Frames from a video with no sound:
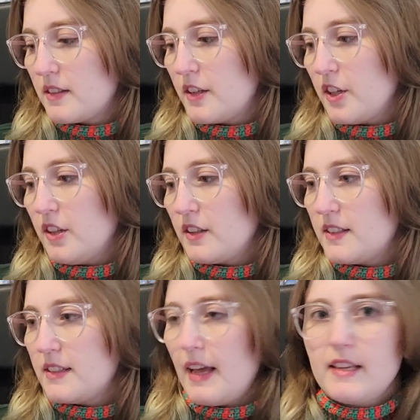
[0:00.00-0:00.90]
The hook
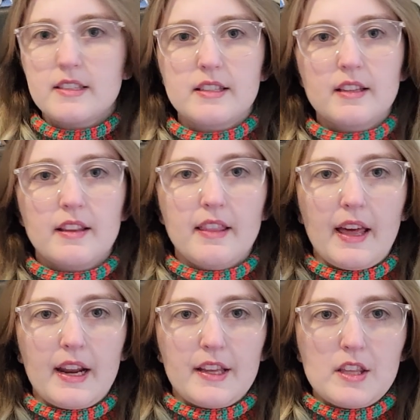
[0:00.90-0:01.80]
set that
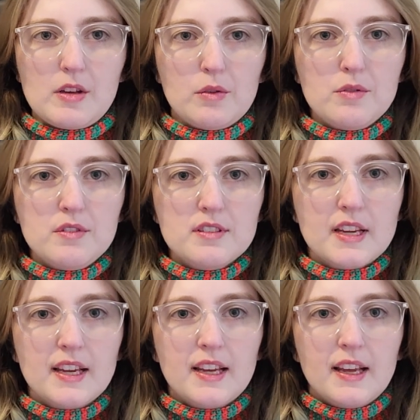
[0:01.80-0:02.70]
I used,
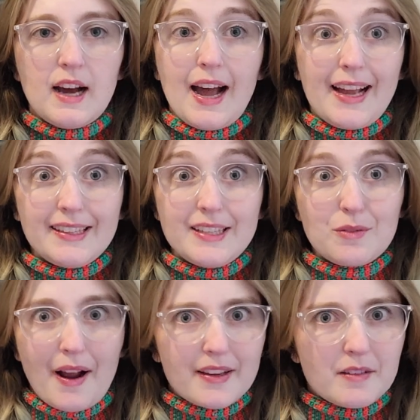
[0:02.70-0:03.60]
highly
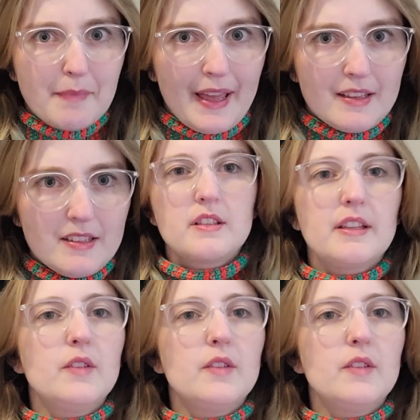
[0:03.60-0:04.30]
recommend.